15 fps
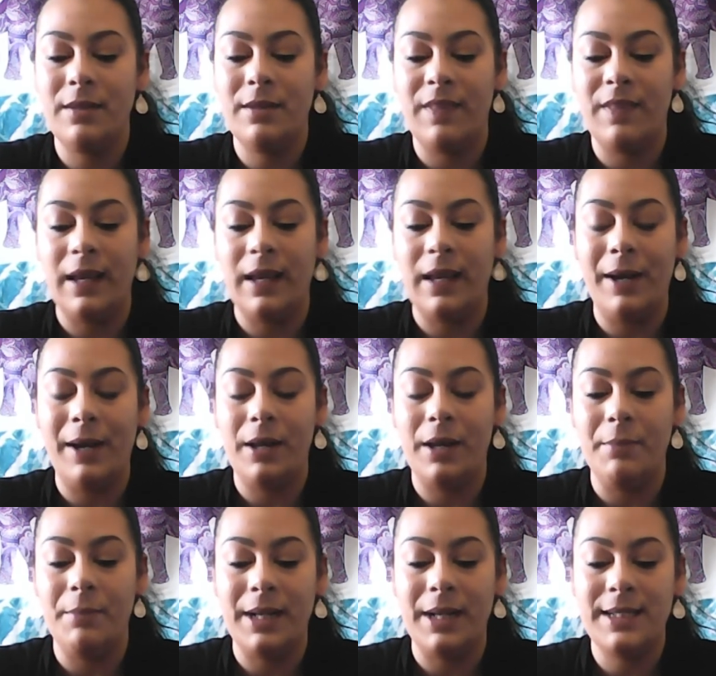think about it,
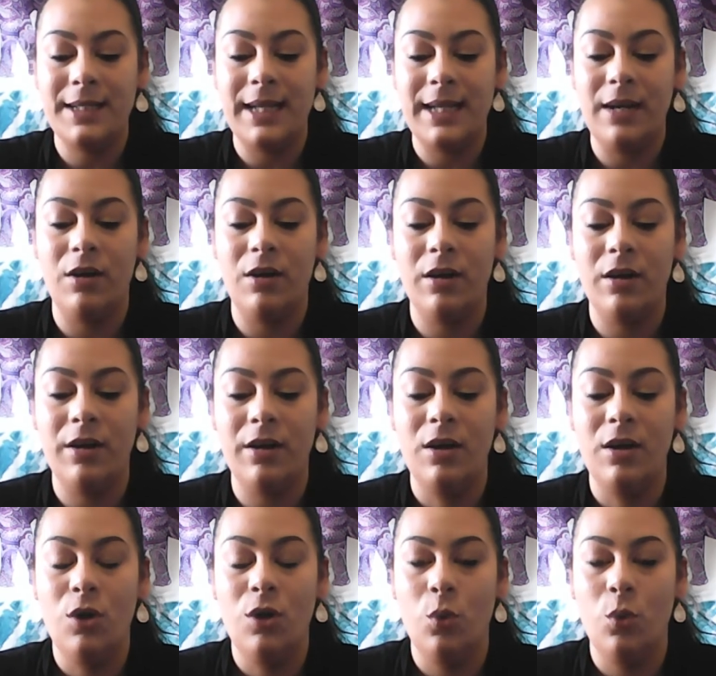meditate on
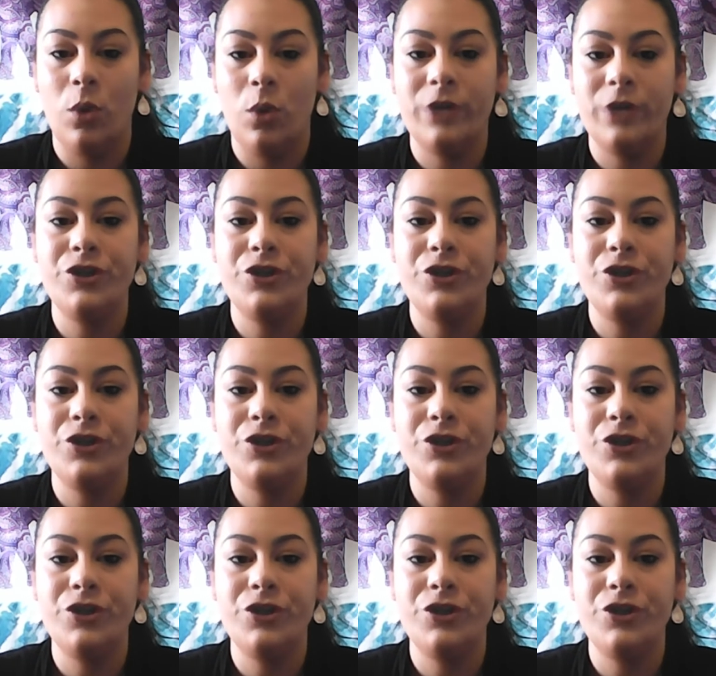1,